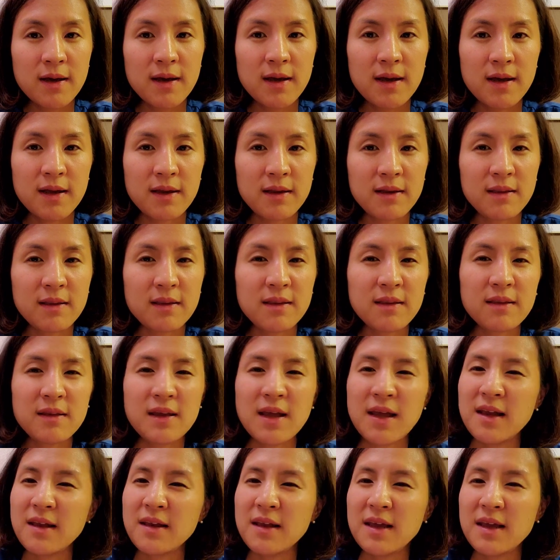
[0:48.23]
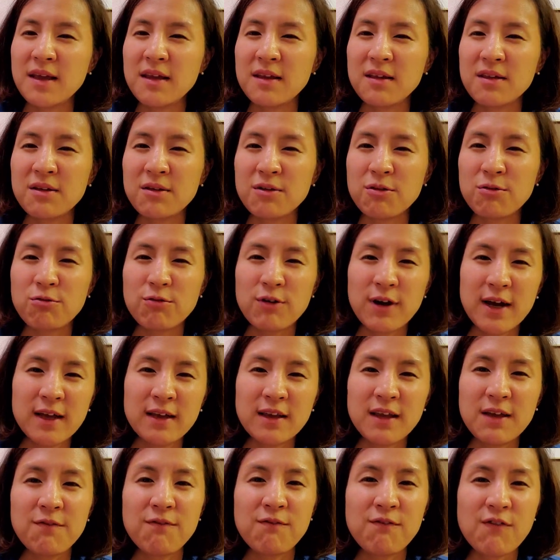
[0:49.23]
and they need the
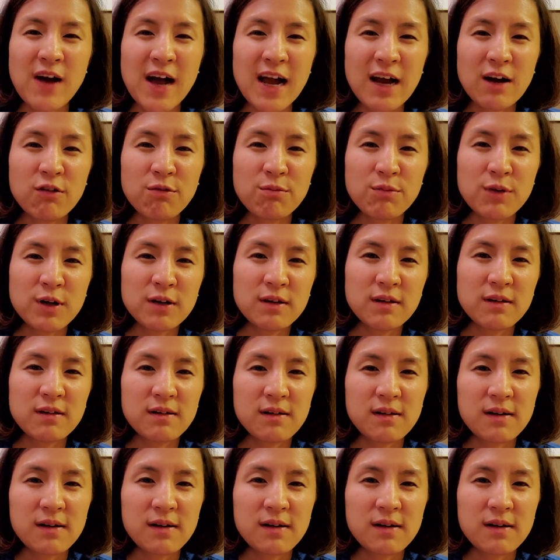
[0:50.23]
right environment,